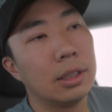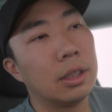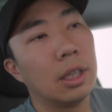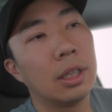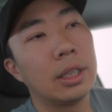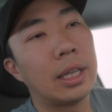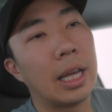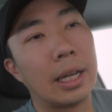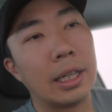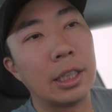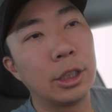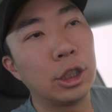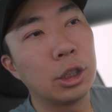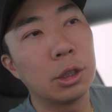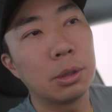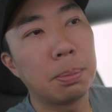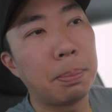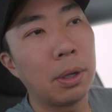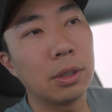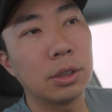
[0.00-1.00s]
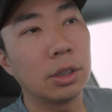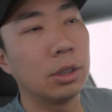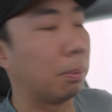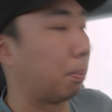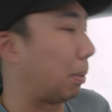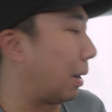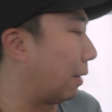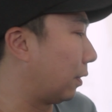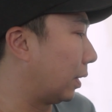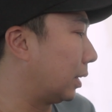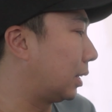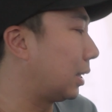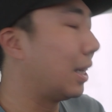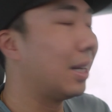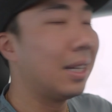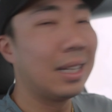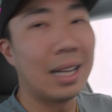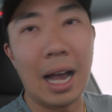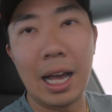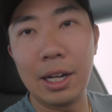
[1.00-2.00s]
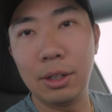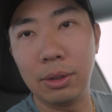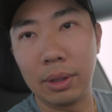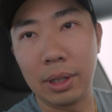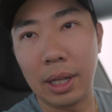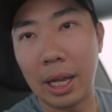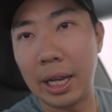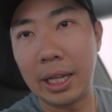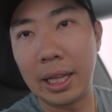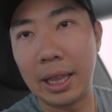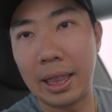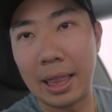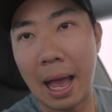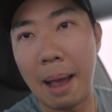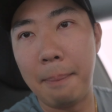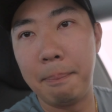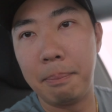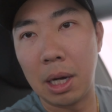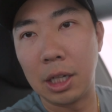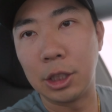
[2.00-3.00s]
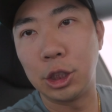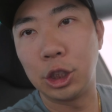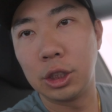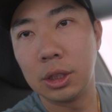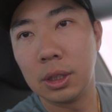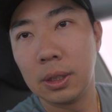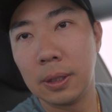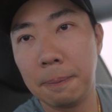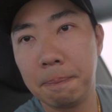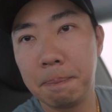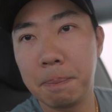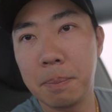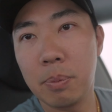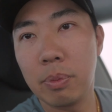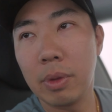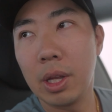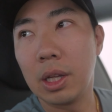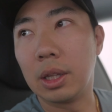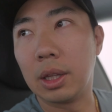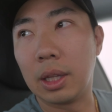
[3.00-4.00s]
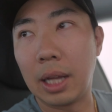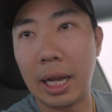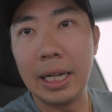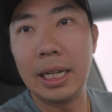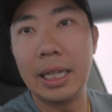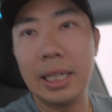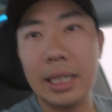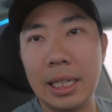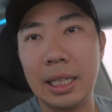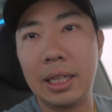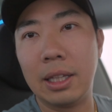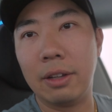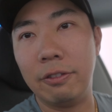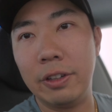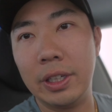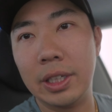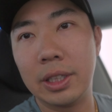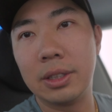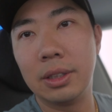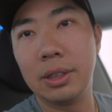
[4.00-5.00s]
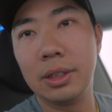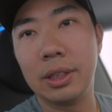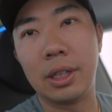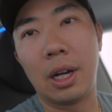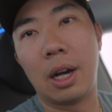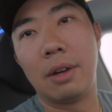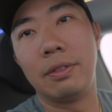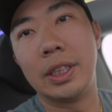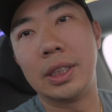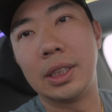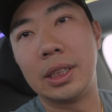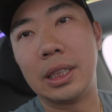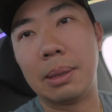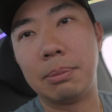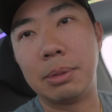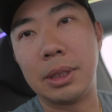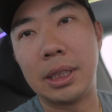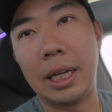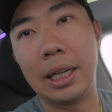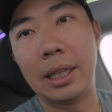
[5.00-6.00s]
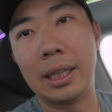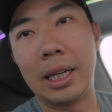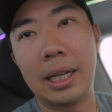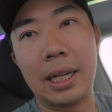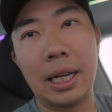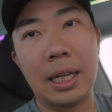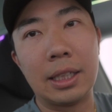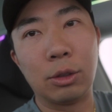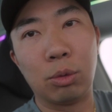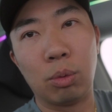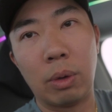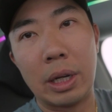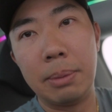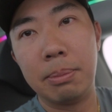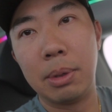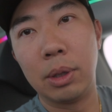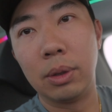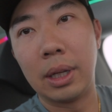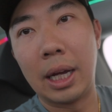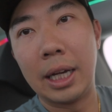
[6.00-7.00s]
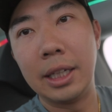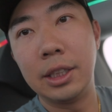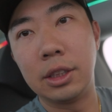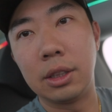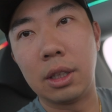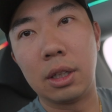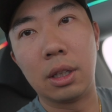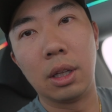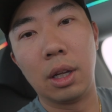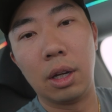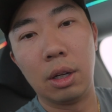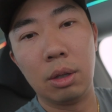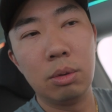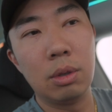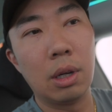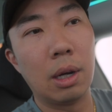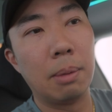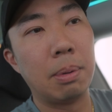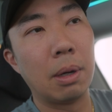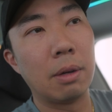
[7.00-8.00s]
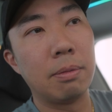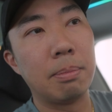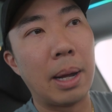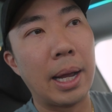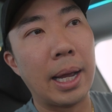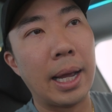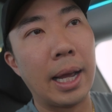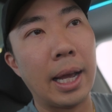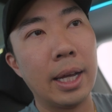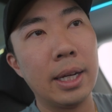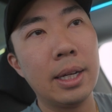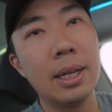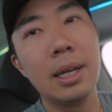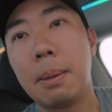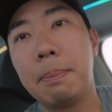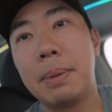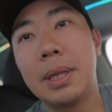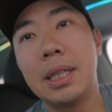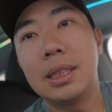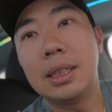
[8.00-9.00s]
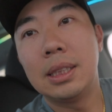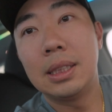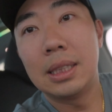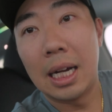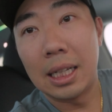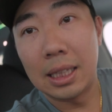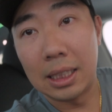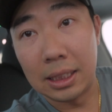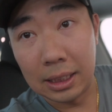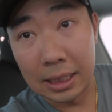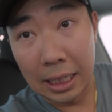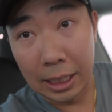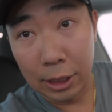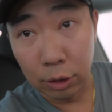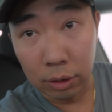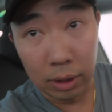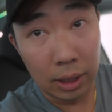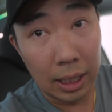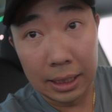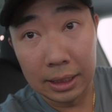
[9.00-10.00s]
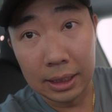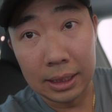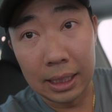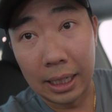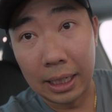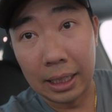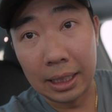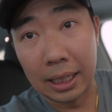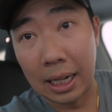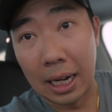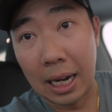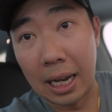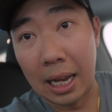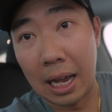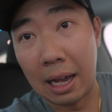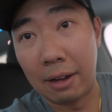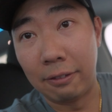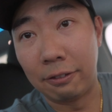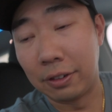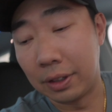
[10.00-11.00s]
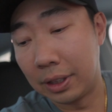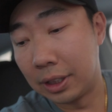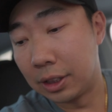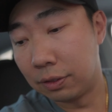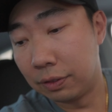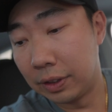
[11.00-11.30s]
Again, it's just personal preference. I don't like that much lighting in the vehicle, and obviously I'm saying that as rainbow lights glow above my head, but this is not the standard light setting that I have for this